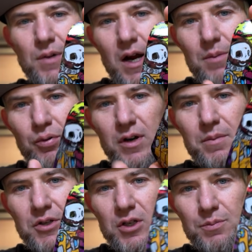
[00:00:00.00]
kind of pretty
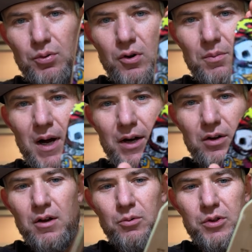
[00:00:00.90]
much his pro
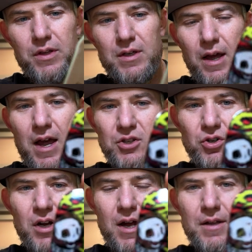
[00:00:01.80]
model with his
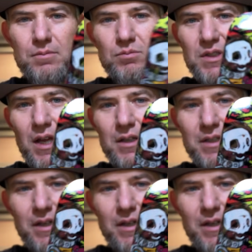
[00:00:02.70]
astronaut skeleton